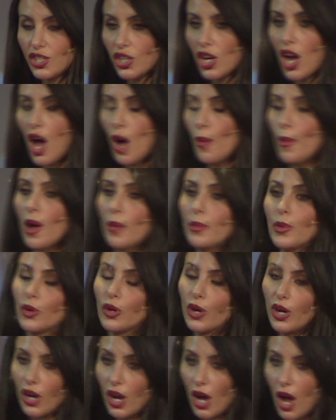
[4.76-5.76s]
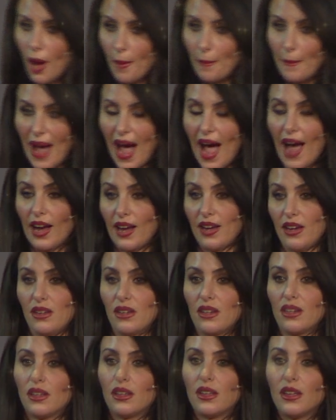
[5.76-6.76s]
a come up or a comeback,
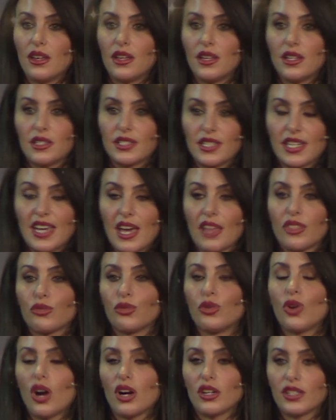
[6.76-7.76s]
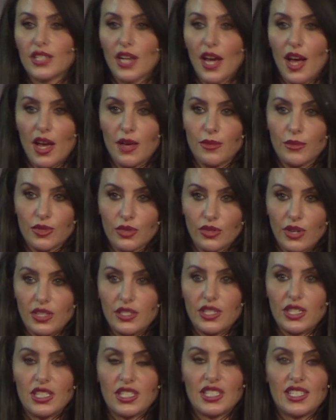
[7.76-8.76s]
to get through hard times
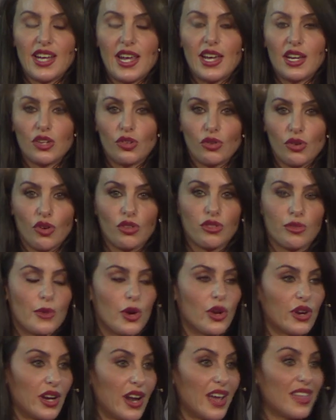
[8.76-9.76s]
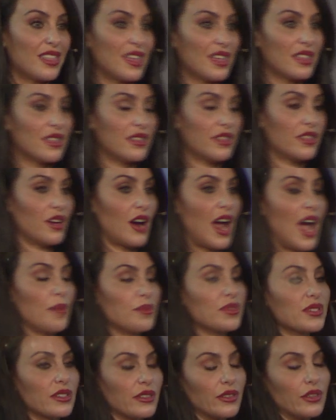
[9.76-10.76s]
and to stay in growth mode? And I think that there
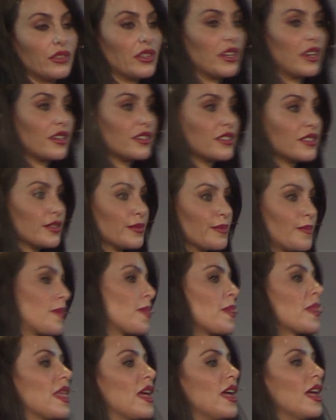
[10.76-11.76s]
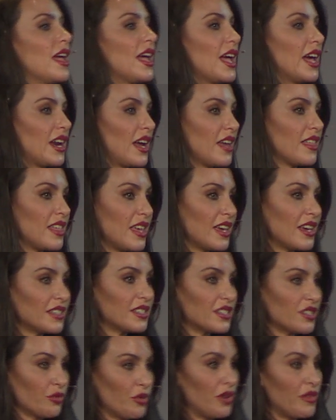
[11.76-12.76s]
absolutely is. And I think
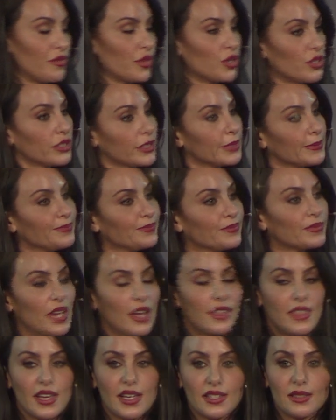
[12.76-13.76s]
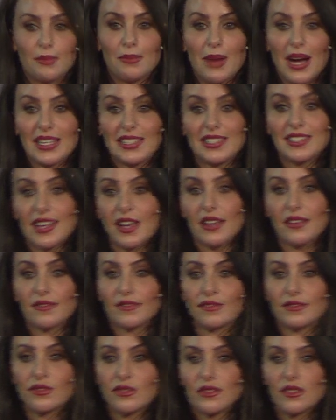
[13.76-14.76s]
it's threefold. I think it's mindset,
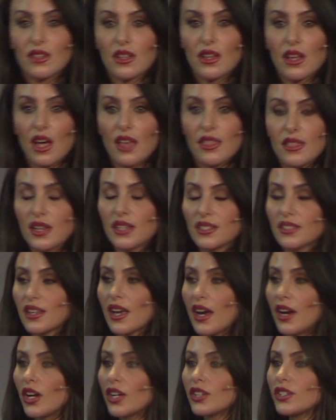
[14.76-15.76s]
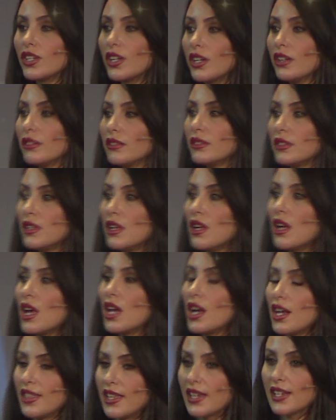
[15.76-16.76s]
I think it's character,
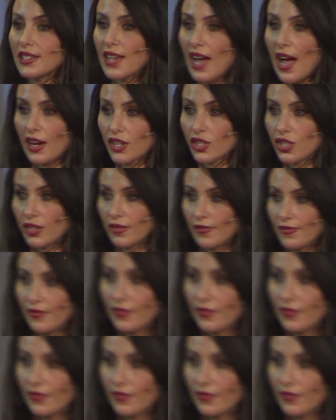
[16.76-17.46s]
and I think it's action.